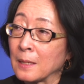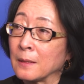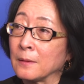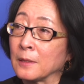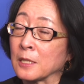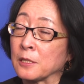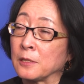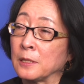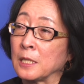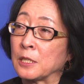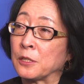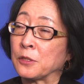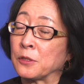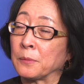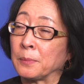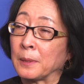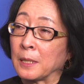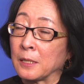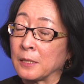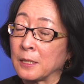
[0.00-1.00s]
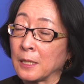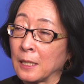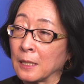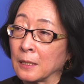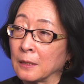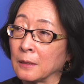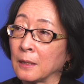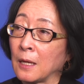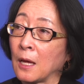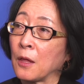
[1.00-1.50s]
This needs to be
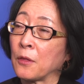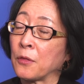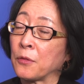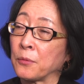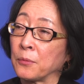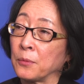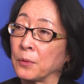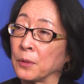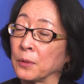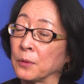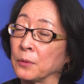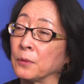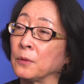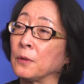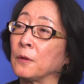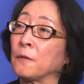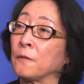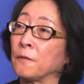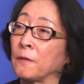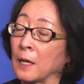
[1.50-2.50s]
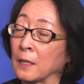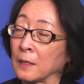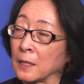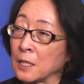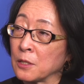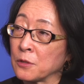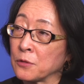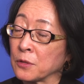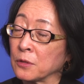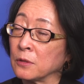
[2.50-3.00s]
done through
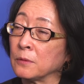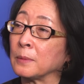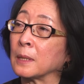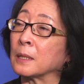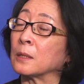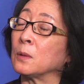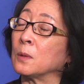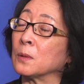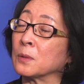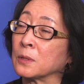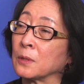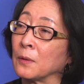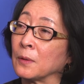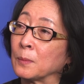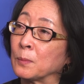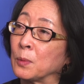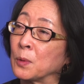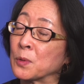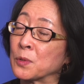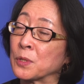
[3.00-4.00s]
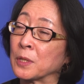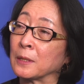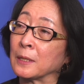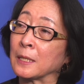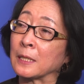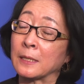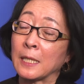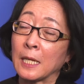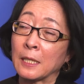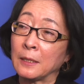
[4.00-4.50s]
financial but also
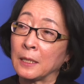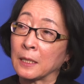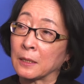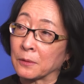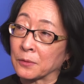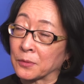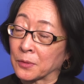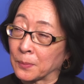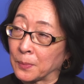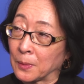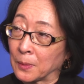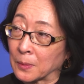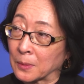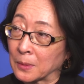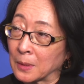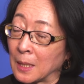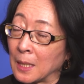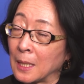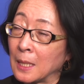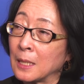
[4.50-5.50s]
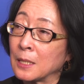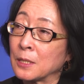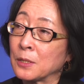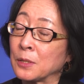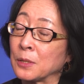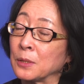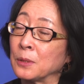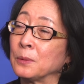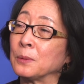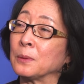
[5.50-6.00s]
importantly technical support
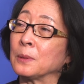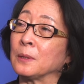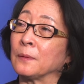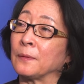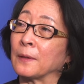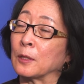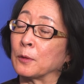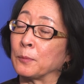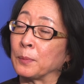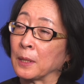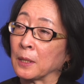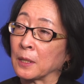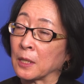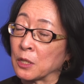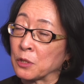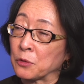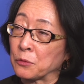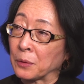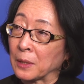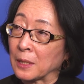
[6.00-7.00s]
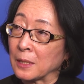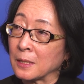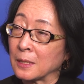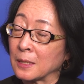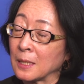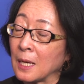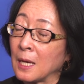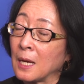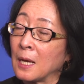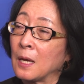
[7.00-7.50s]
to developing
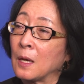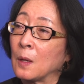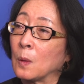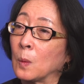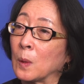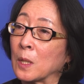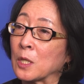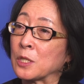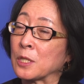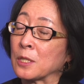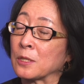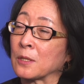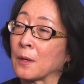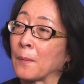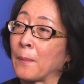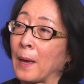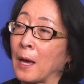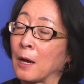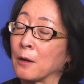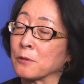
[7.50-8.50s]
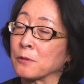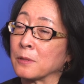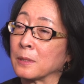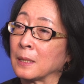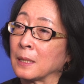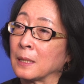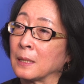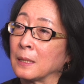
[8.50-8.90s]
countries, which is about